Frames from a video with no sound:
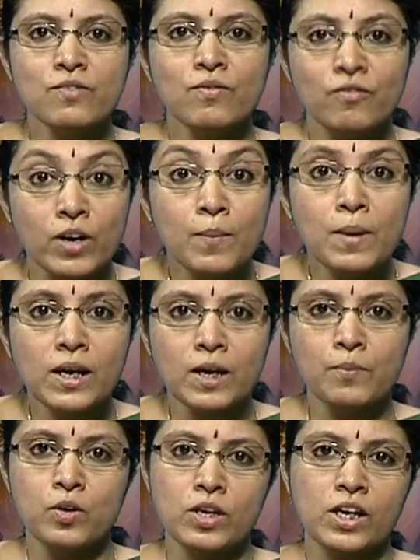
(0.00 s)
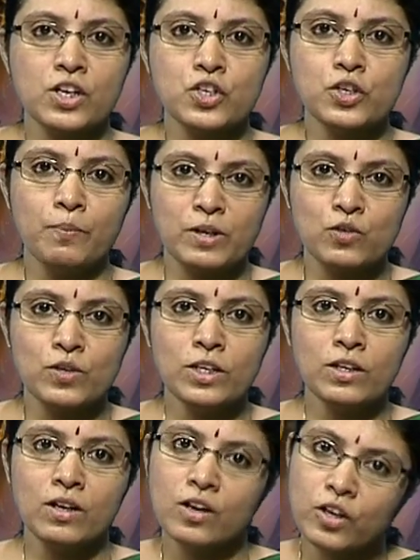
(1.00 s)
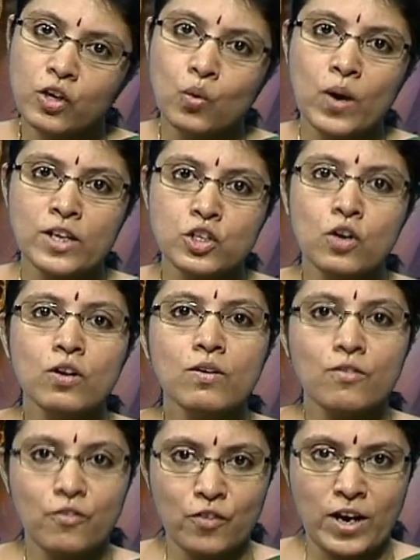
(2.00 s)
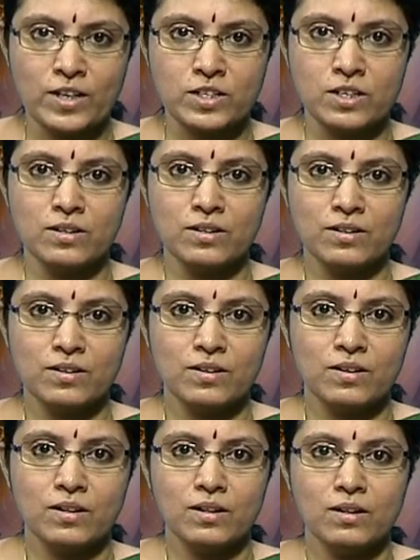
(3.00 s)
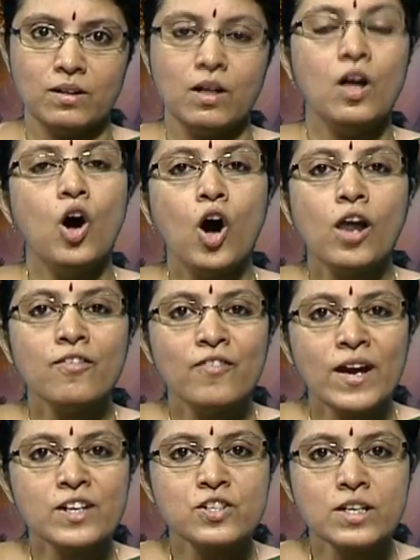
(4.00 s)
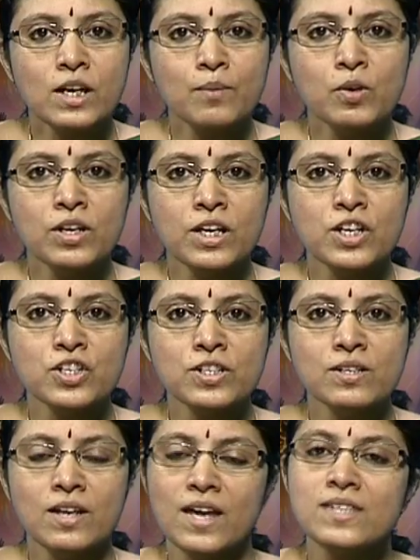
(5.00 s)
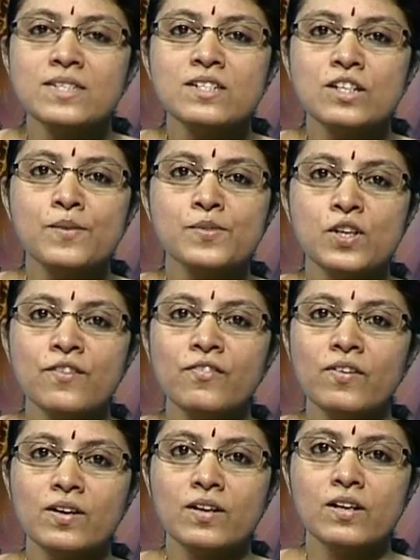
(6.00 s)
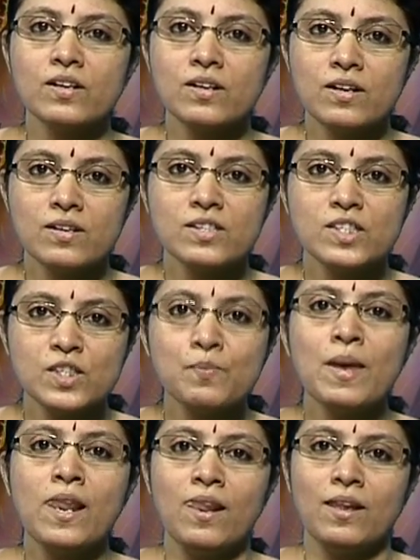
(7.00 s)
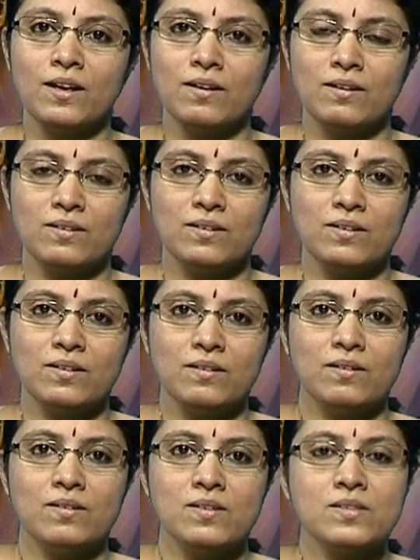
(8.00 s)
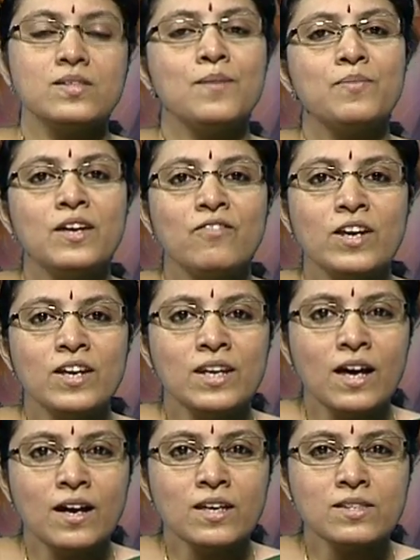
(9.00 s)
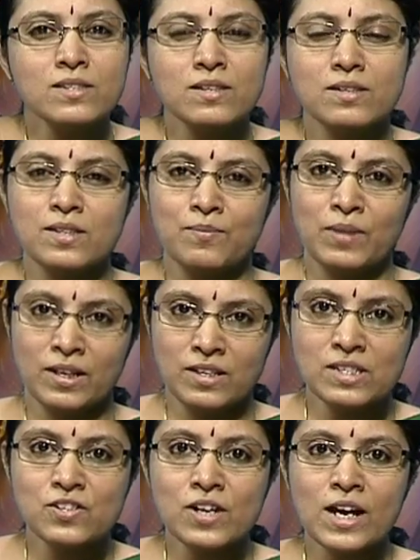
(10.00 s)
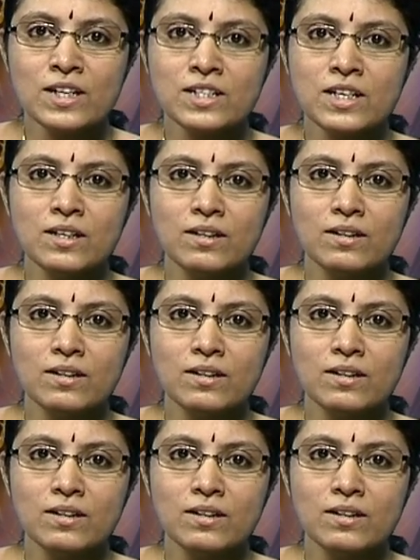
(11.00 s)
verbal communication between you and your friend. Olfactory communication is in terms of smell, something very nice, something distracting,